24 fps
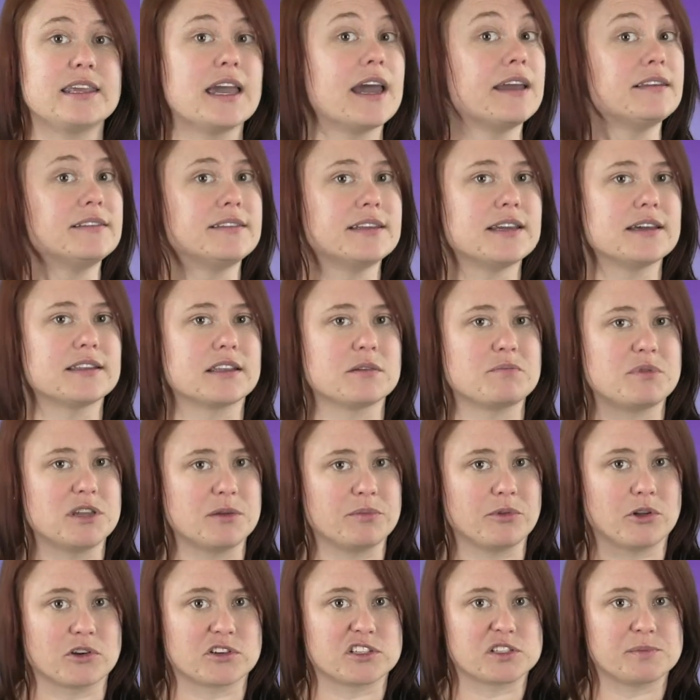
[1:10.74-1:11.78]
the idea that
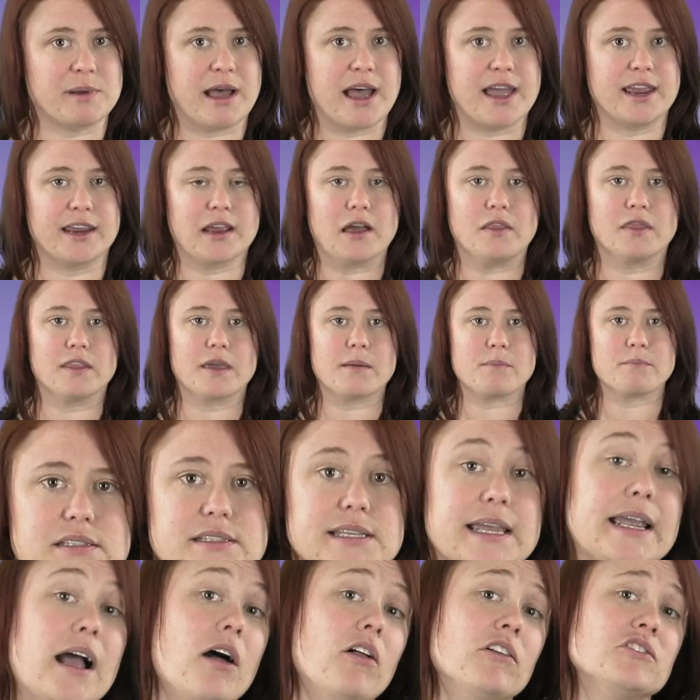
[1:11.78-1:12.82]
people are spying on them.
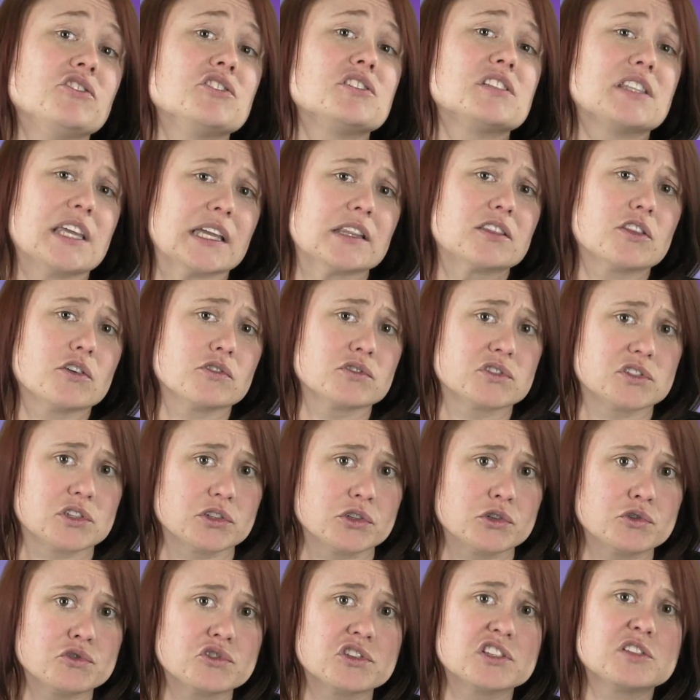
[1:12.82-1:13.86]
Psychologists think those
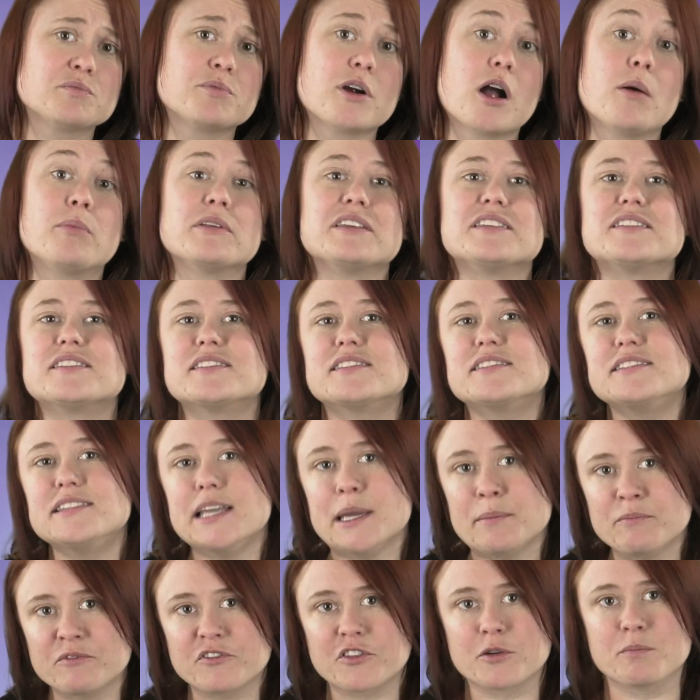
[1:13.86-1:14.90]
delusions probably
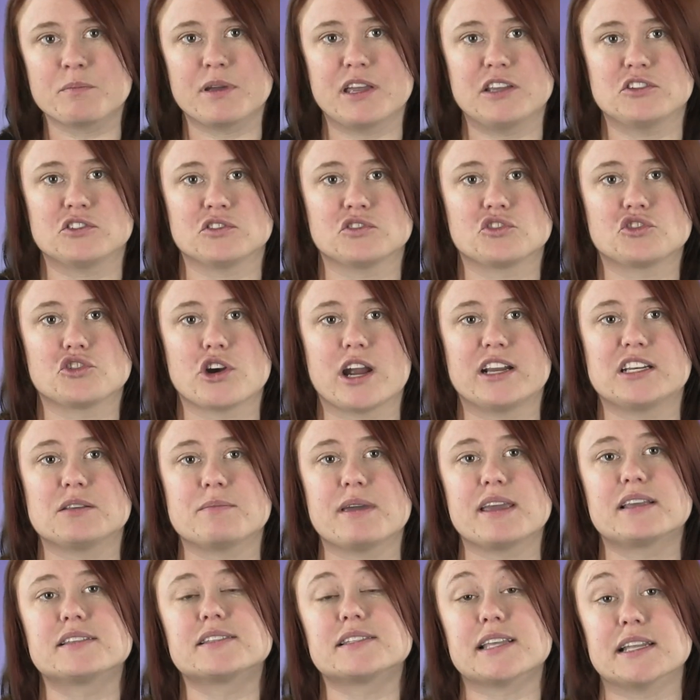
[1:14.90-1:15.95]
stem from patients trying to
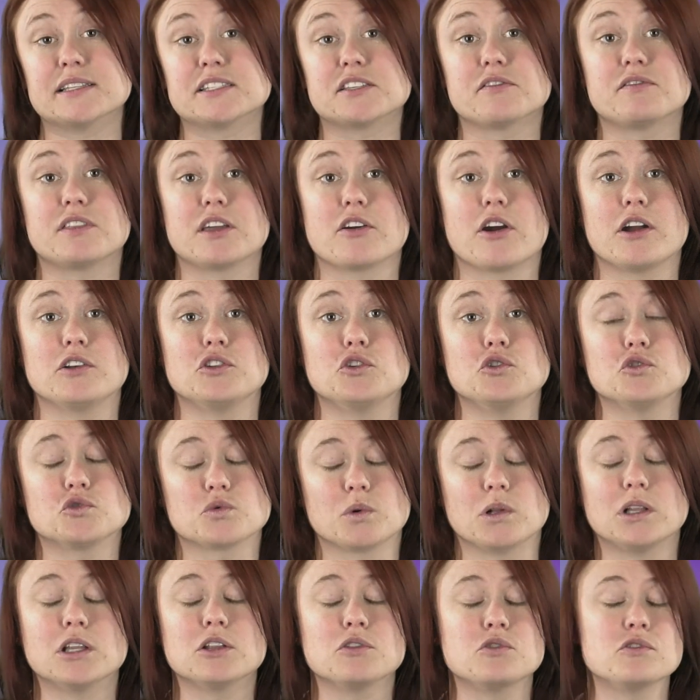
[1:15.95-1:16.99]
make sense of their
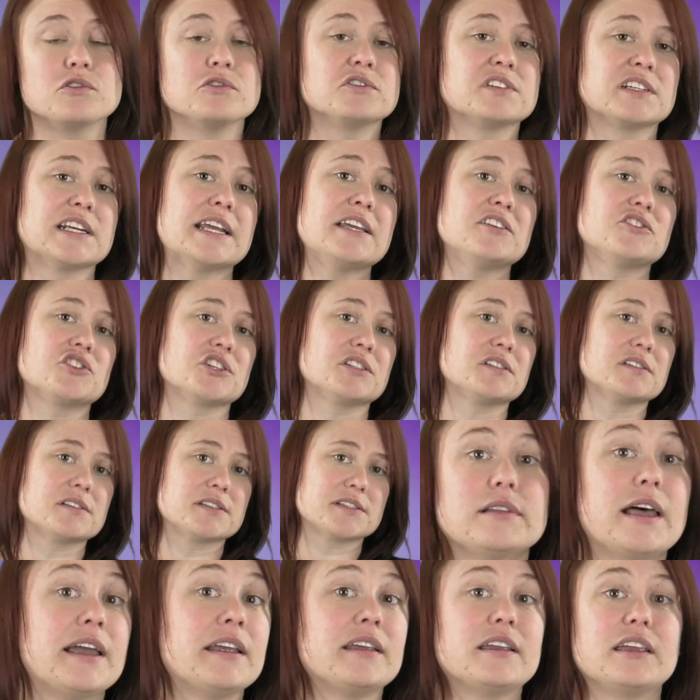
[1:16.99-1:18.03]
unusual
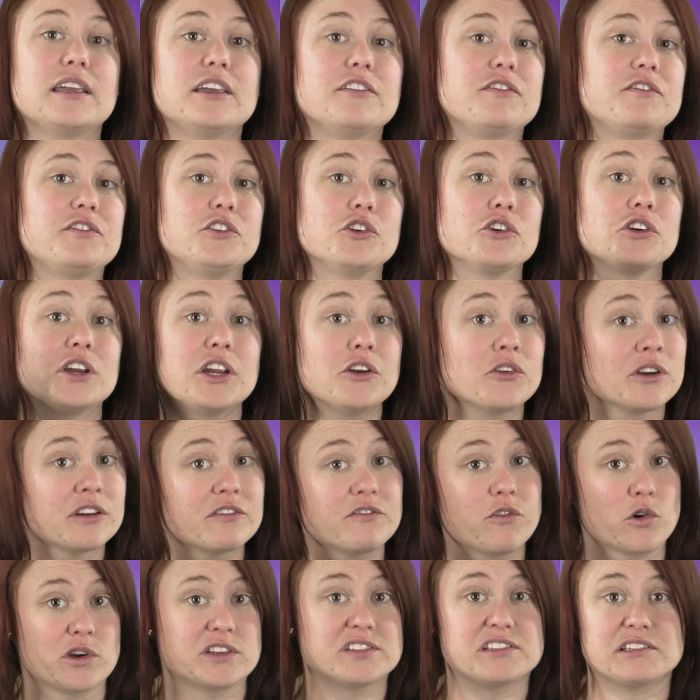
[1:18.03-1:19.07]
hallucinations. Like, if you're
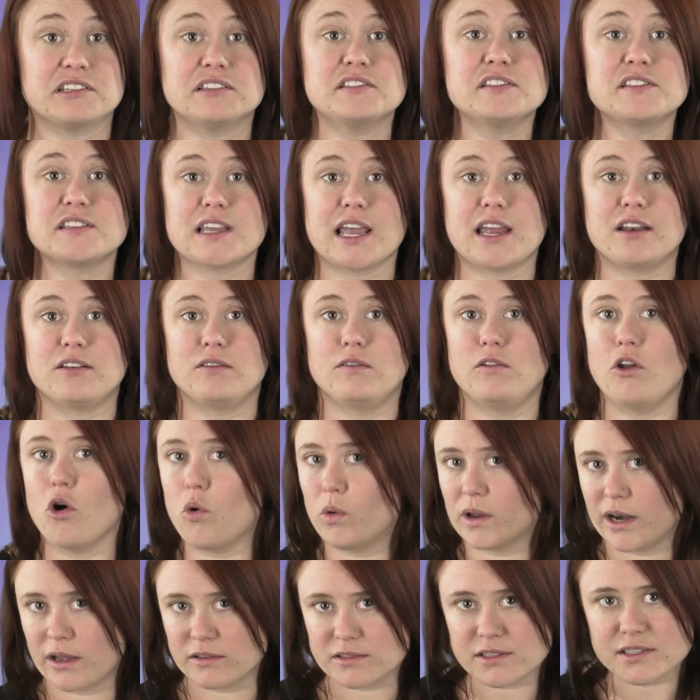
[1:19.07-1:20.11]
hearing voices and no
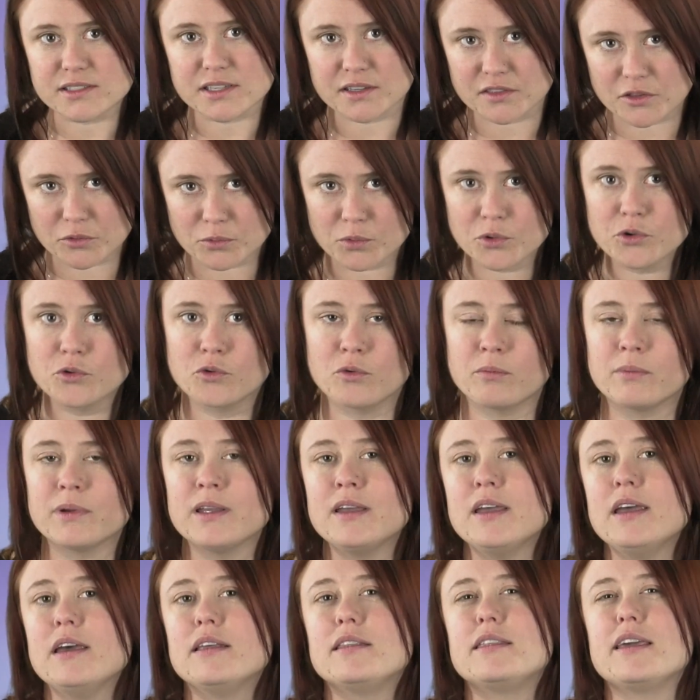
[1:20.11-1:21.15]
one else is in the room,
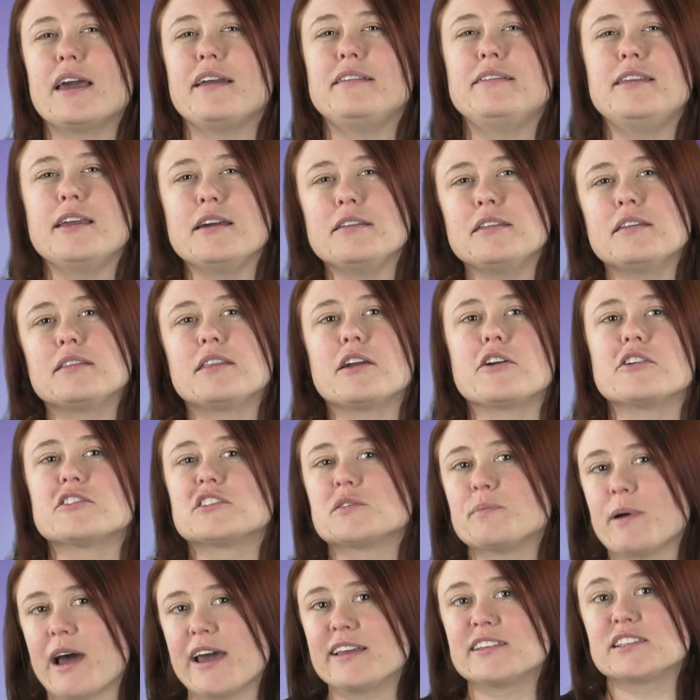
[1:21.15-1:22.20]
the idea that there are
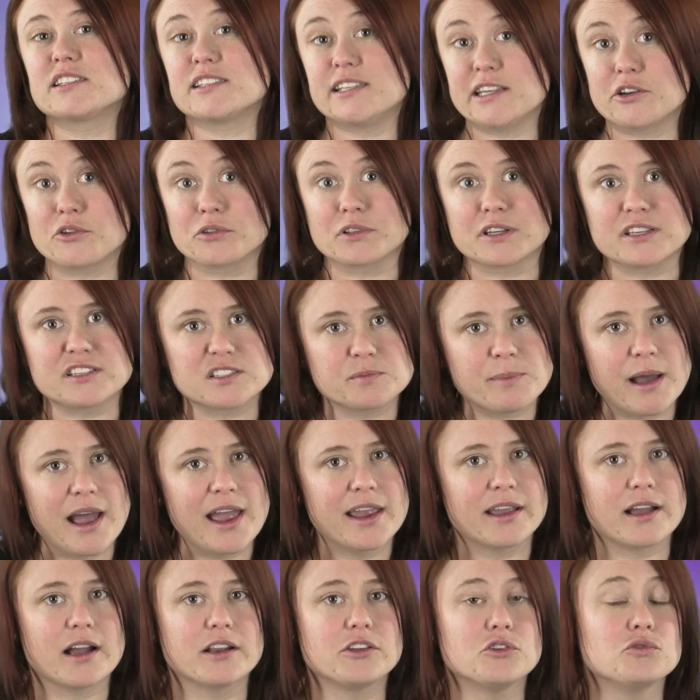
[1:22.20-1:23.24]
spies secretly
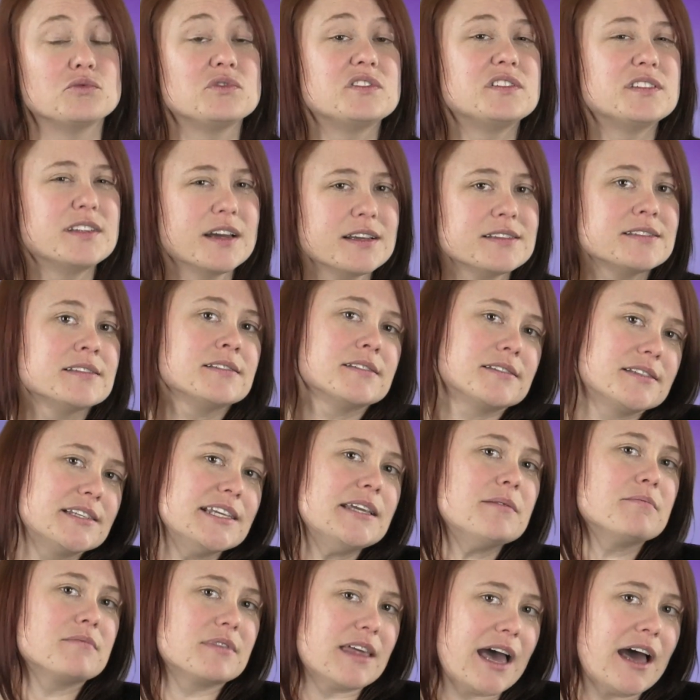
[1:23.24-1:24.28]
spying on you doesn't
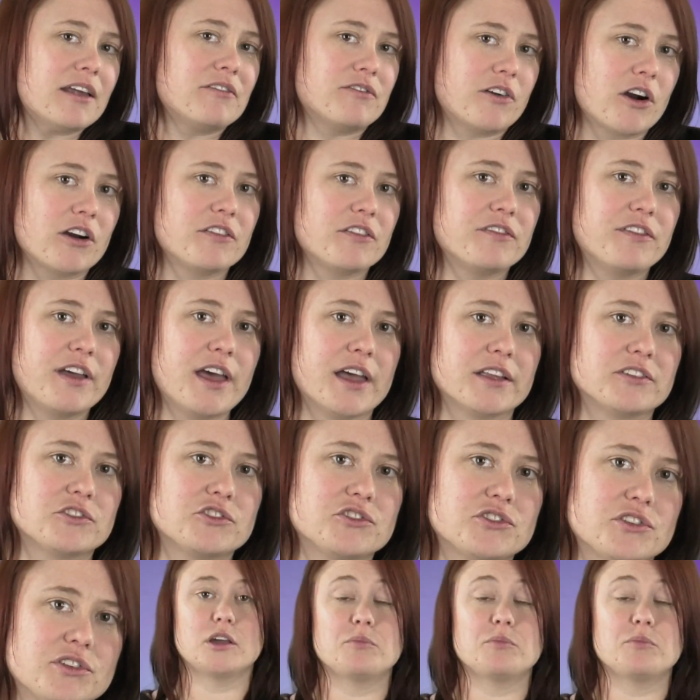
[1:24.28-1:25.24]
seem that far fetched.